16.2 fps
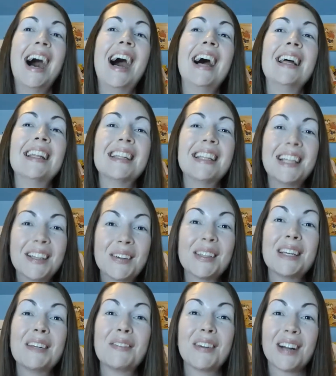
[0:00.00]
I
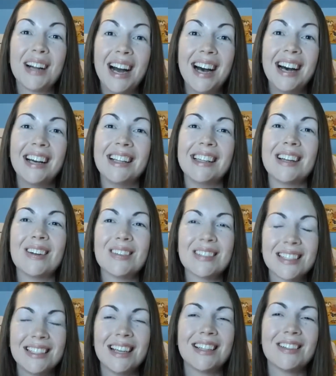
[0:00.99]
literally forgot there
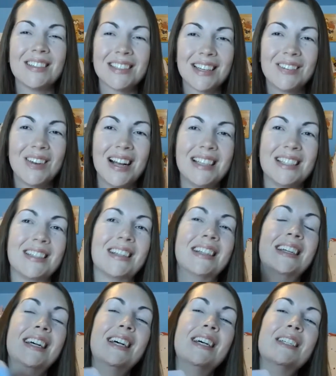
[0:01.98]
was another Sunriser.